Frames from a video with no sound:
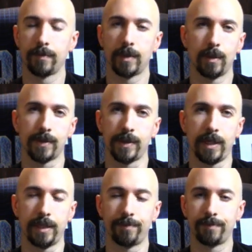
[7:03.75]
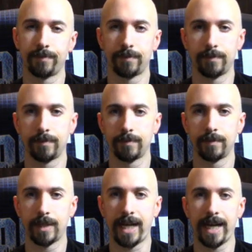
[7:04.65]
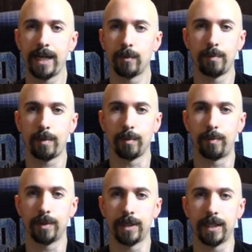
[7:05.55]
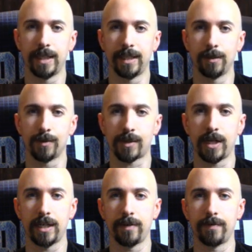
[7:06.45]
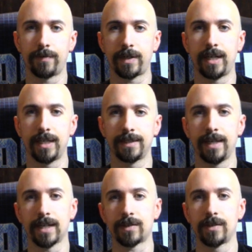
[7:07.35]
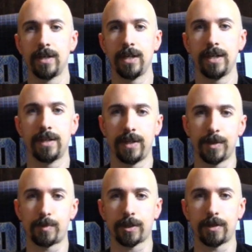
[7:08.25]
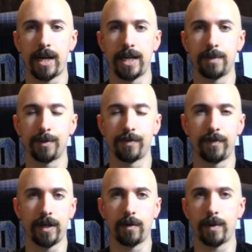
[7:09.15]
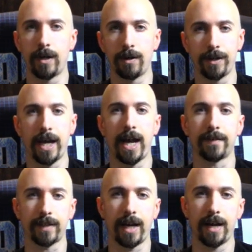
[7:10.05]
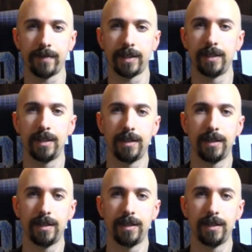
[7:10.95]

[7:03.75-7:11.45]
No, it's not. I hate it when people put it in those kind of contexts. That this particular item is very rare, you have to have it.